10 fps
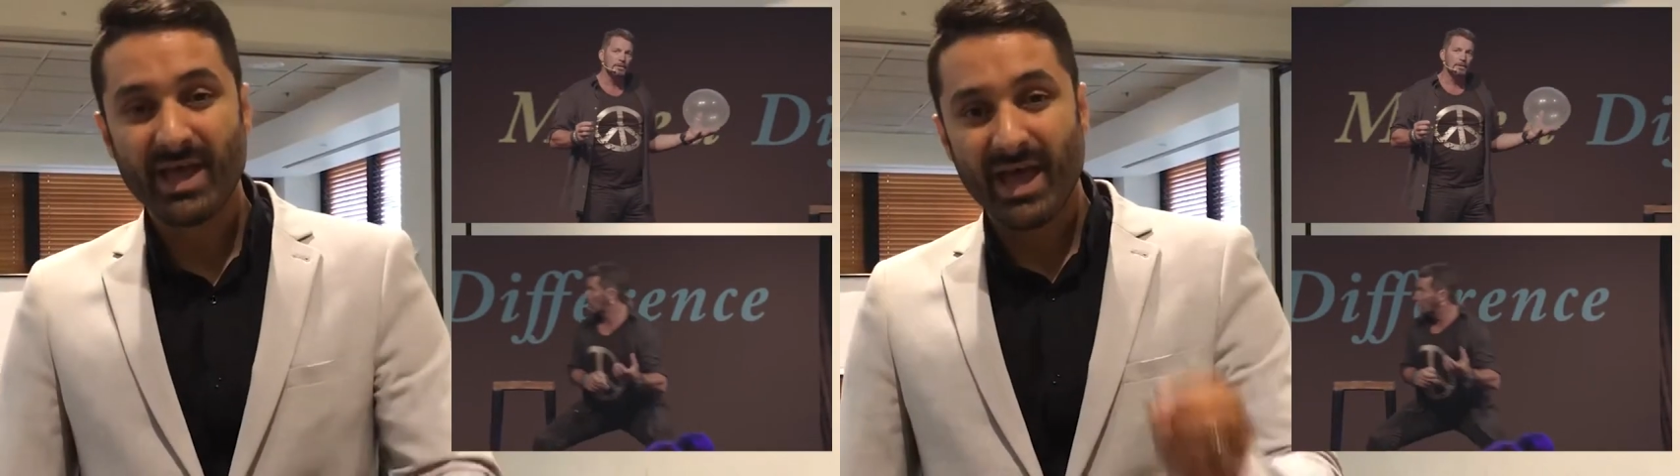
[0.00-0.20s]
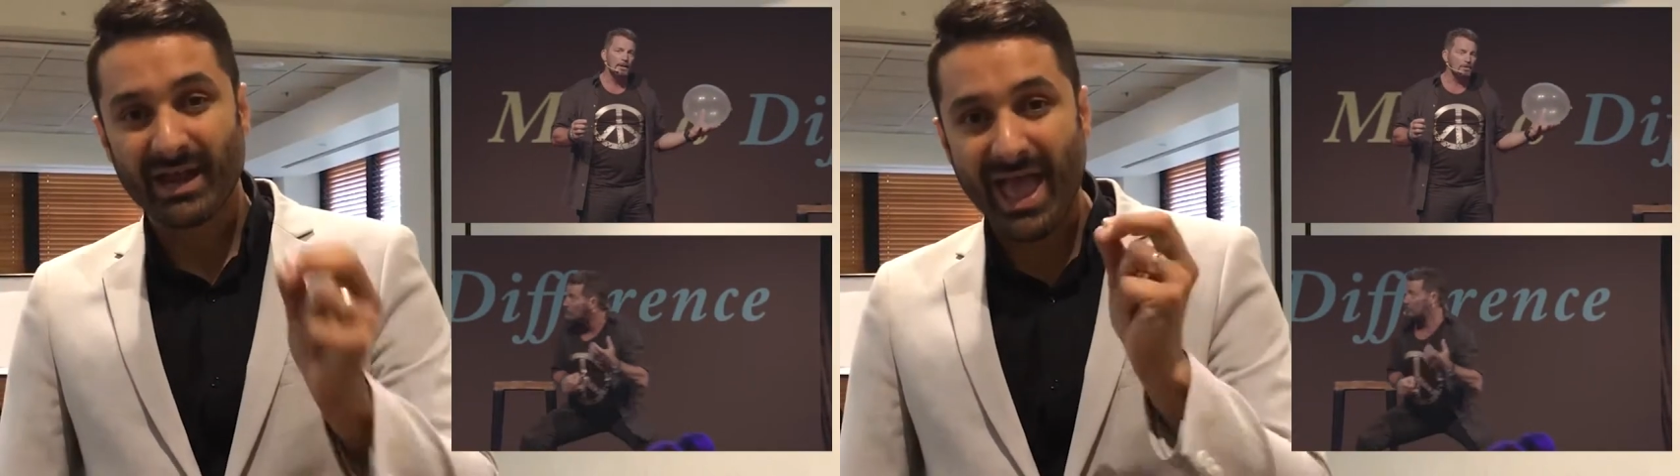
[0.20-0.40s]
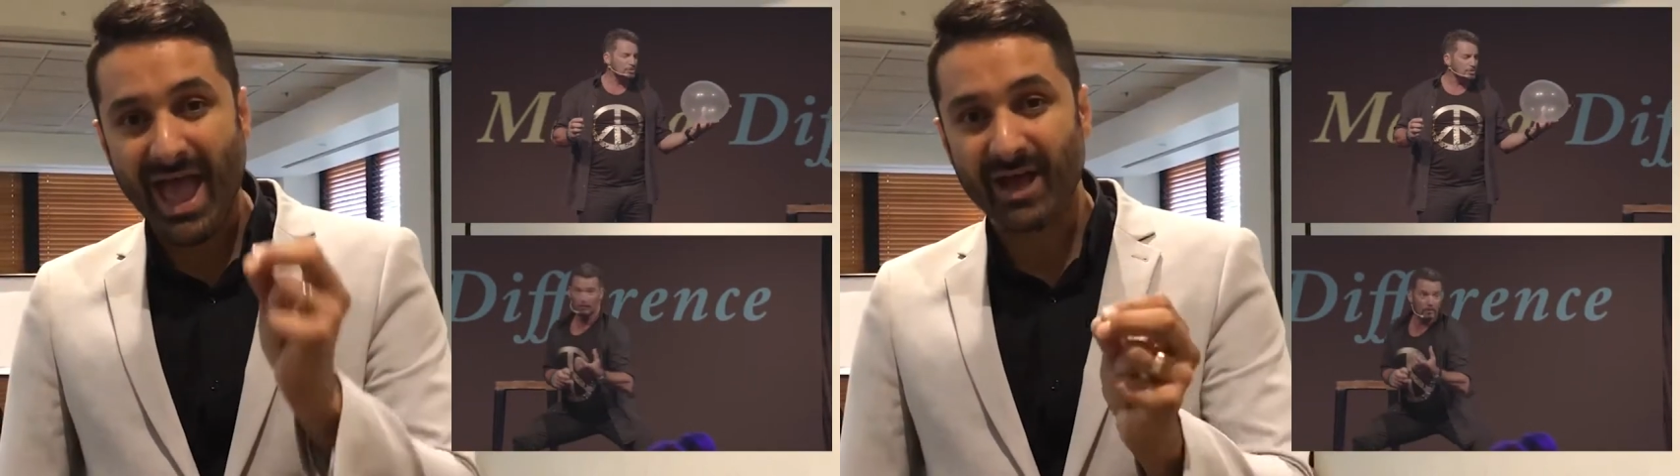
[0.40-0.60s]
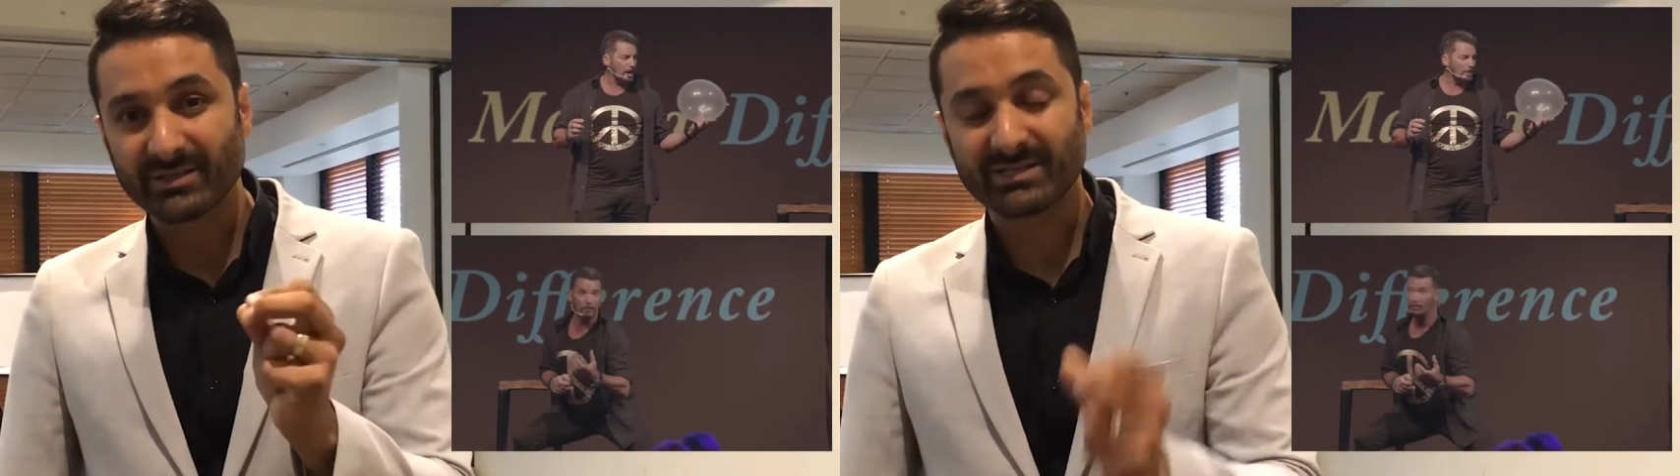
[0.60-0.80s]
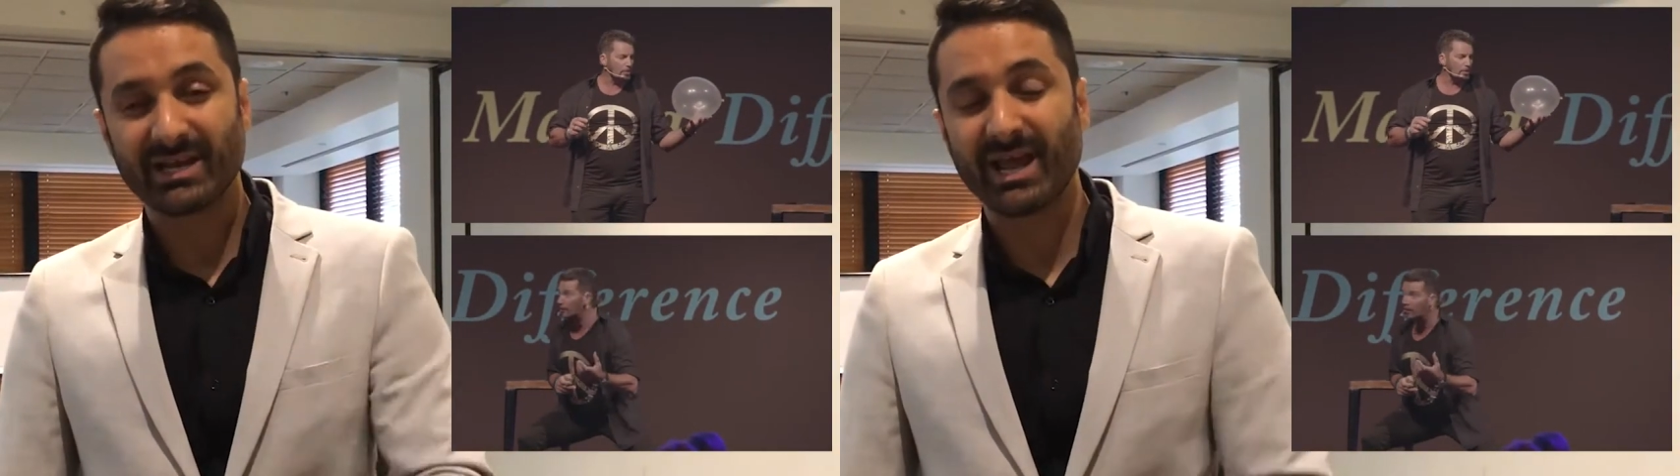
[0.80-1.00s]
An
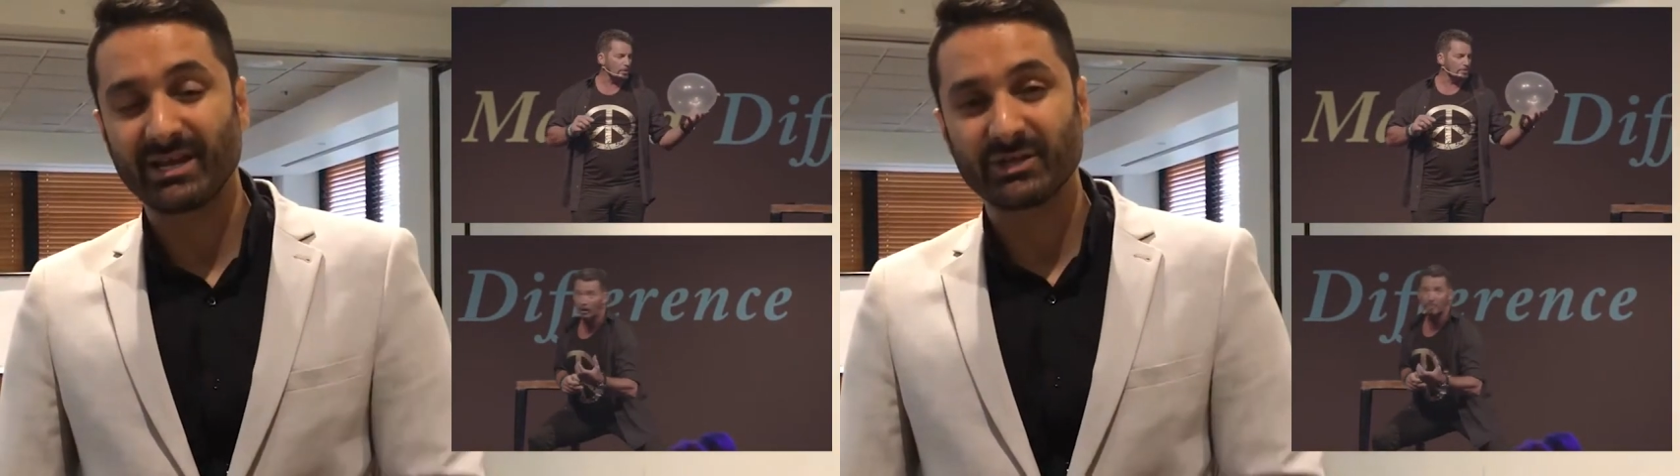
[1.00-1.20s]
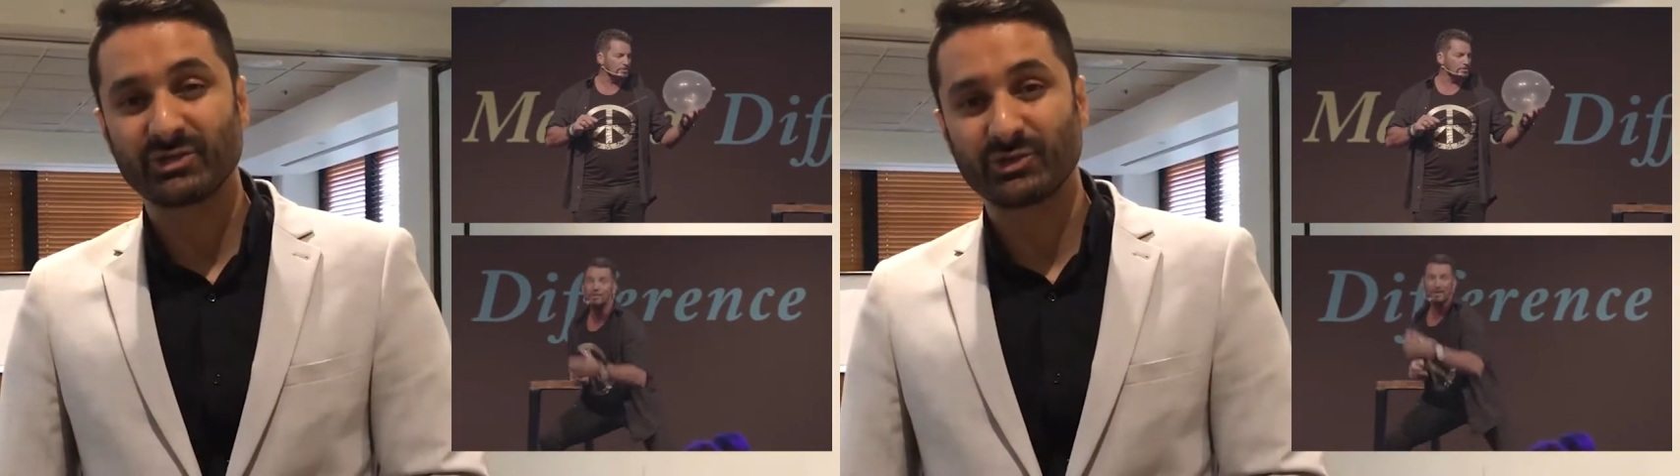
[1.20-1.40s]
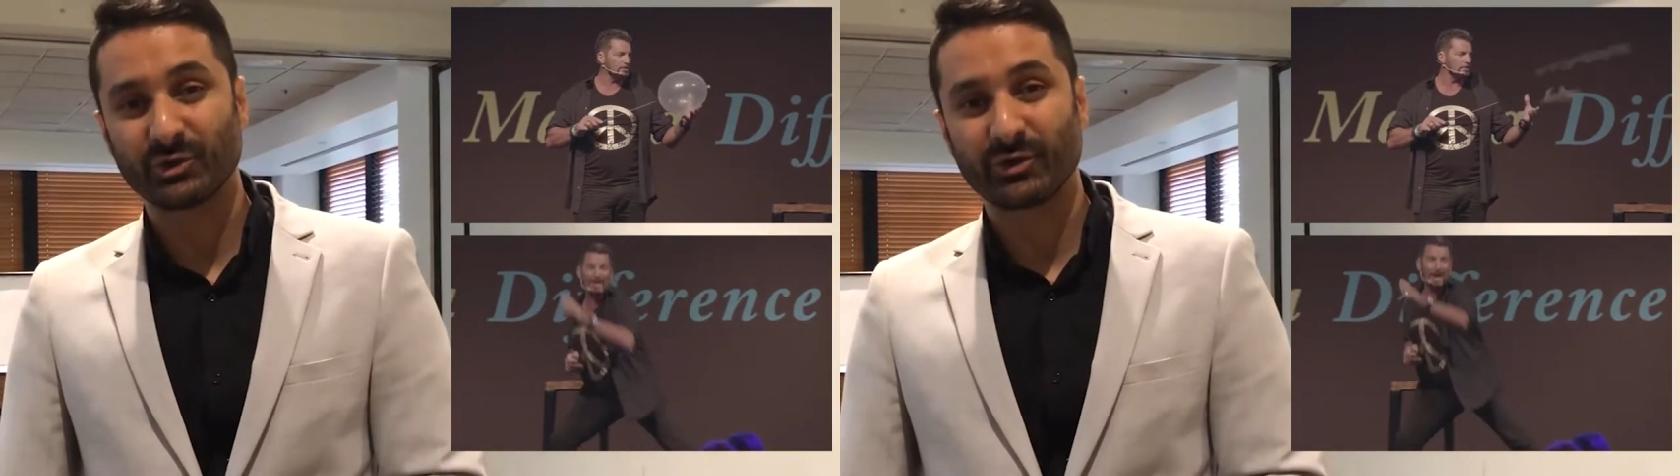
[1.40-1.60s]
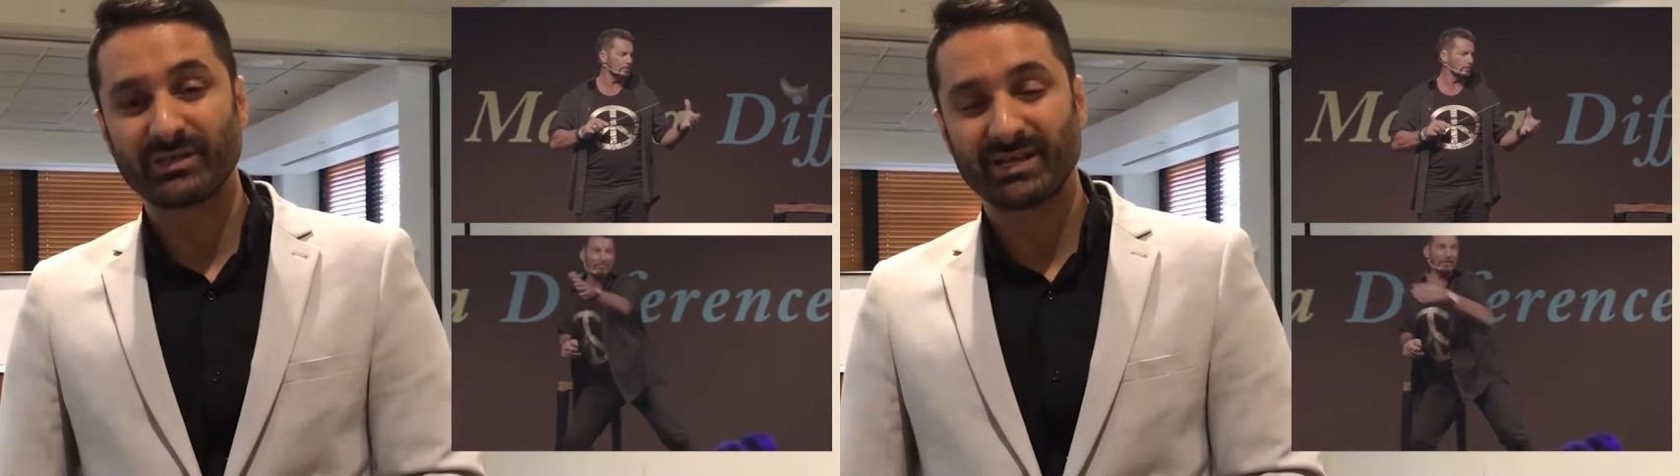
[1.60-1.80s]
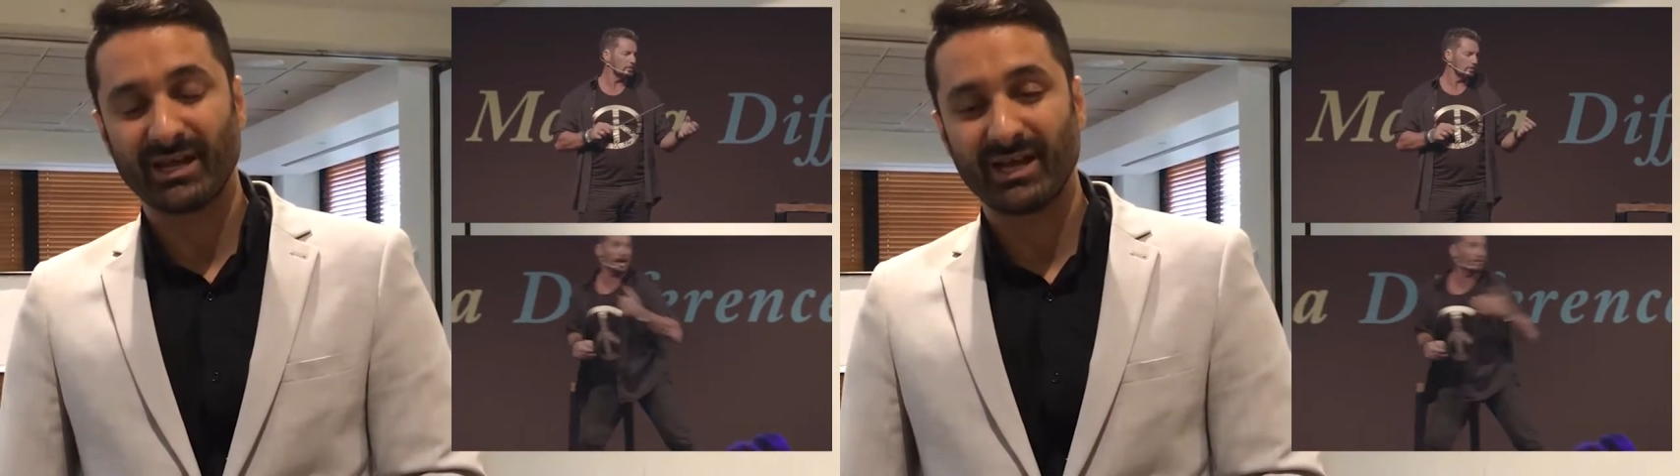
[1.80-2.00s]
outstanding
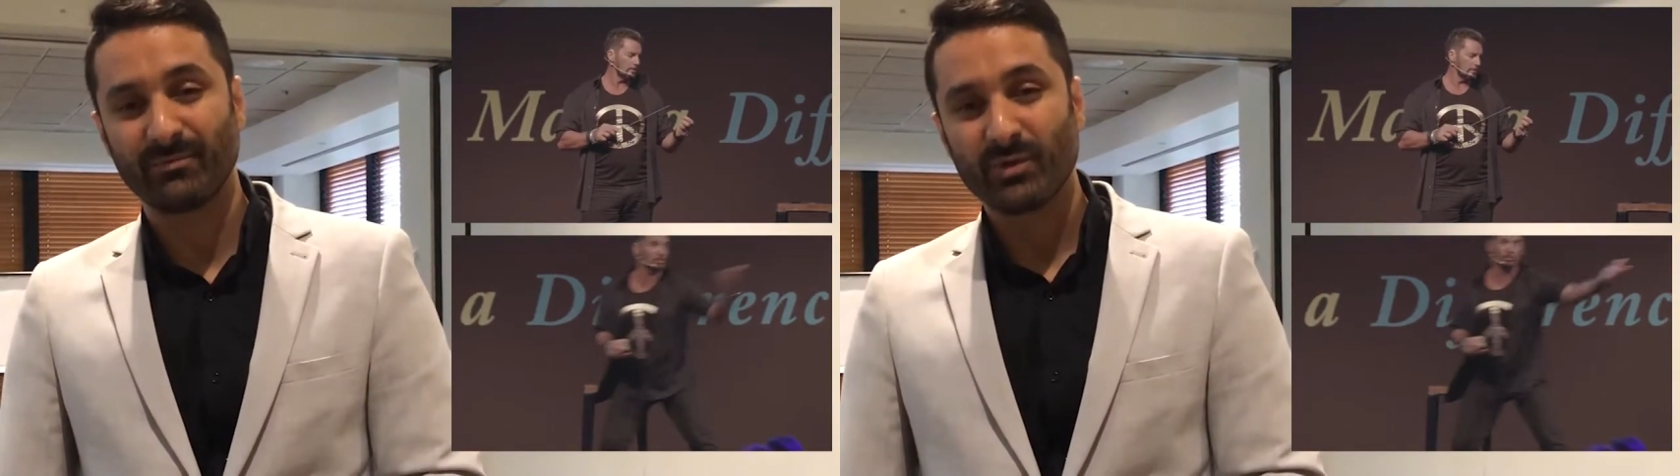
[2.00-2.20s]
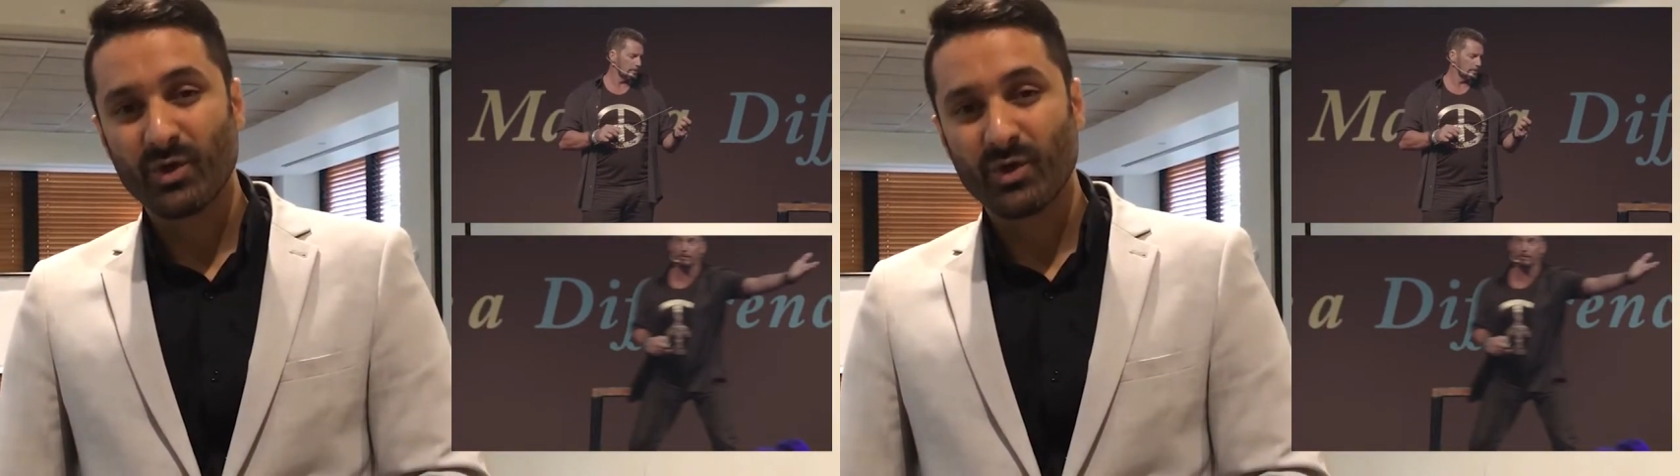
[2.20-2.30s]
storyteller,